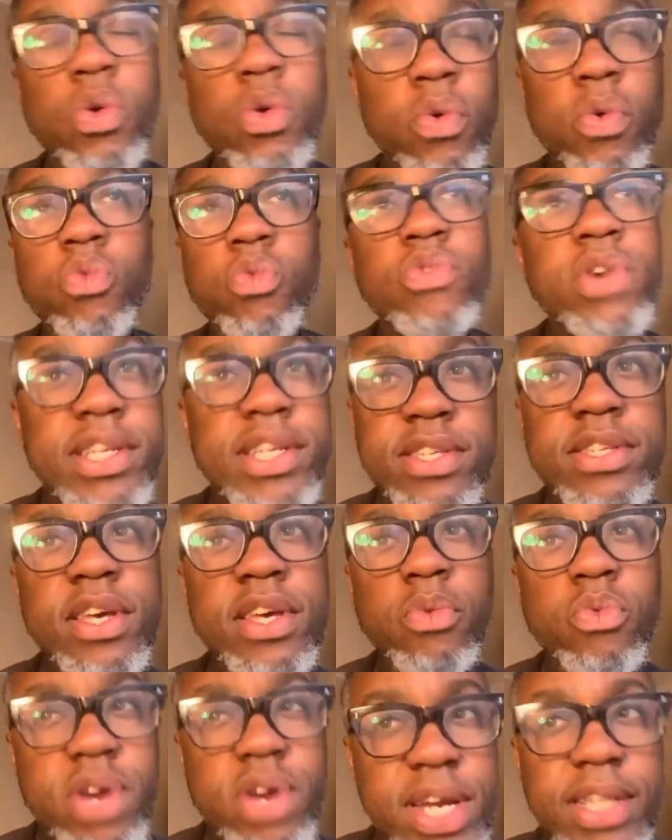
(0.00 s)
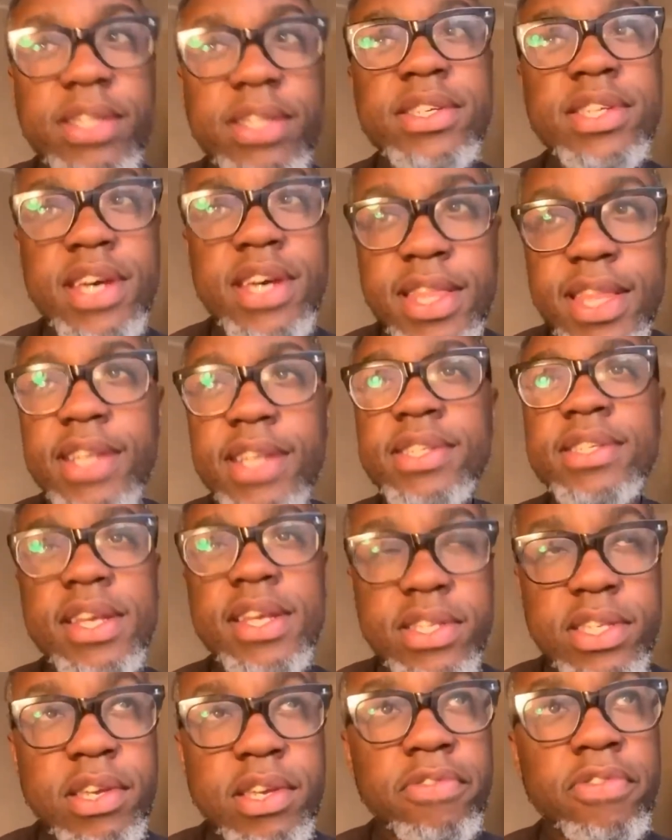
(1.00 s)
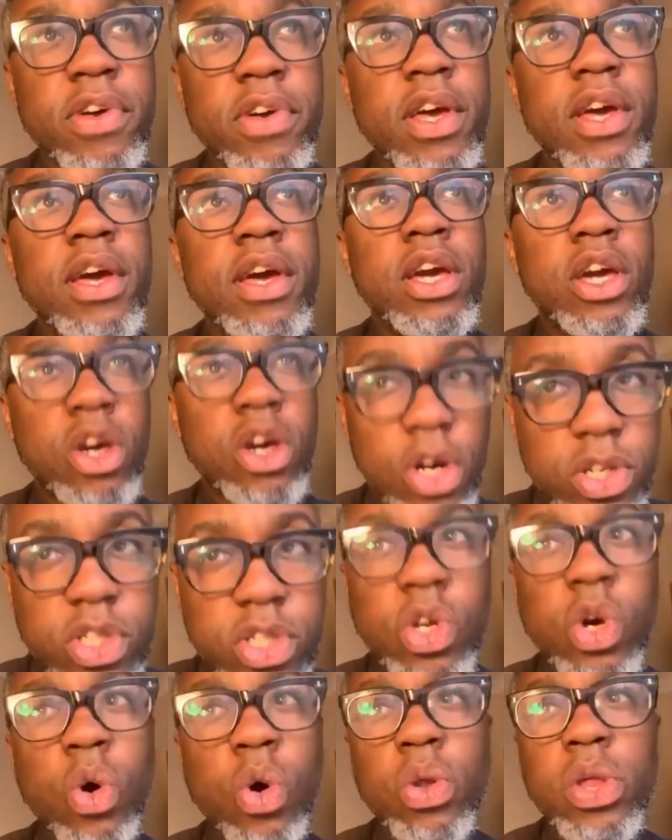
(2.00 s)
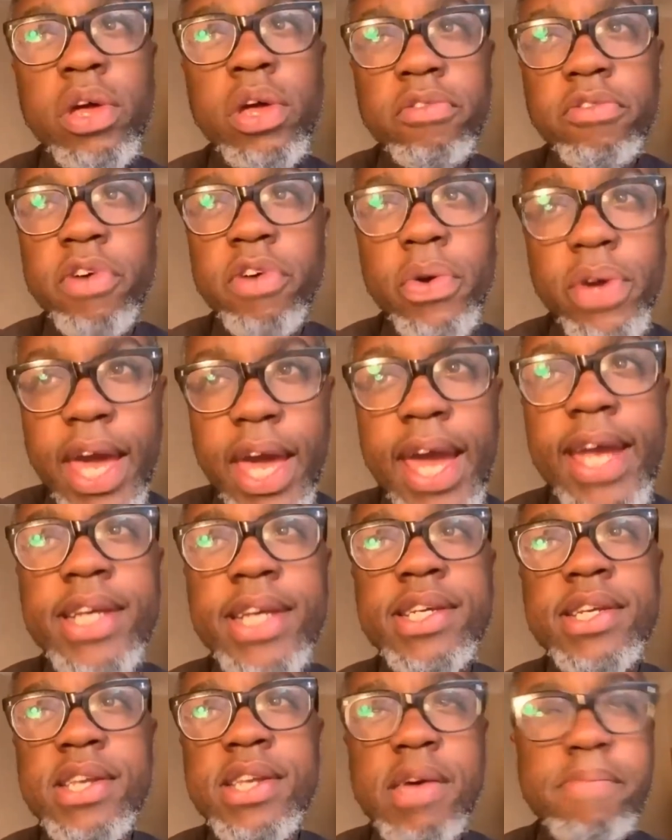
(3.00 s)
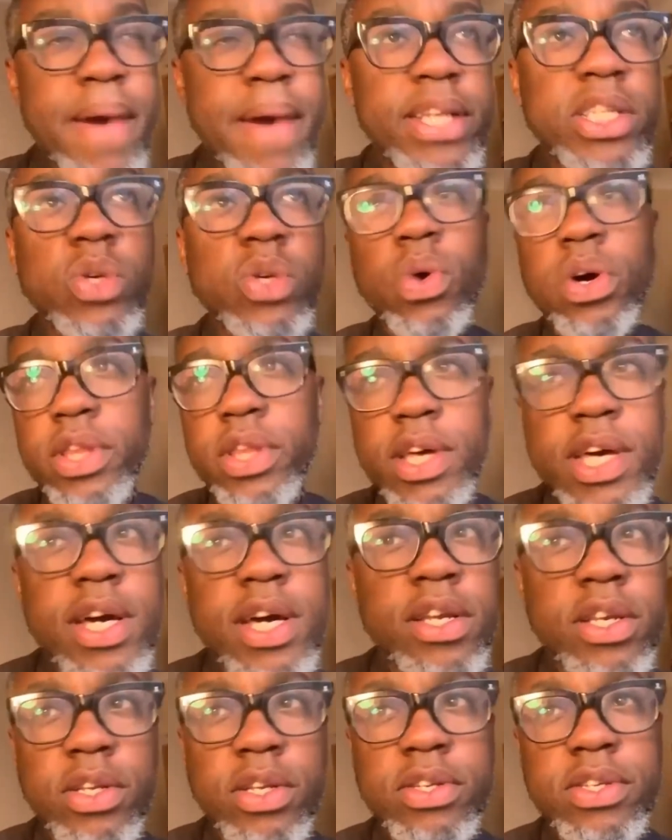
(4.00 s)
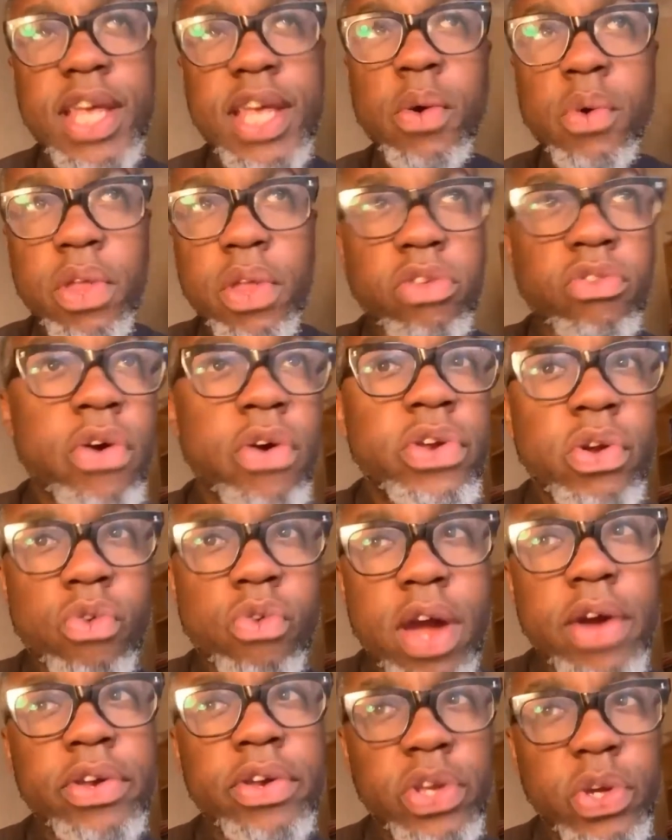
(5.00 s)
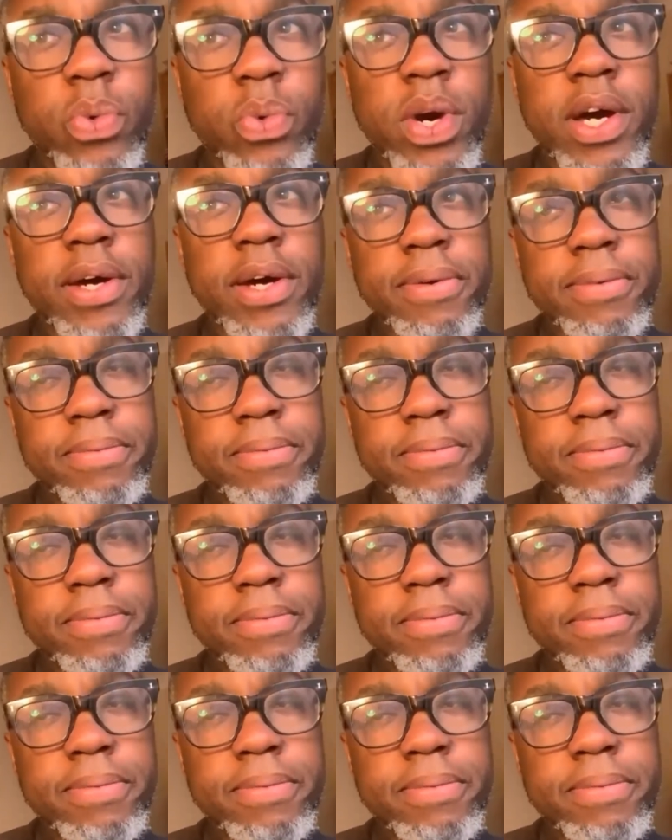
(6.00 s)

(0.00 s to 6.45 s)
reinsert that sense of God's calling, vocation, no matter what the hurdles that were thrown around you were?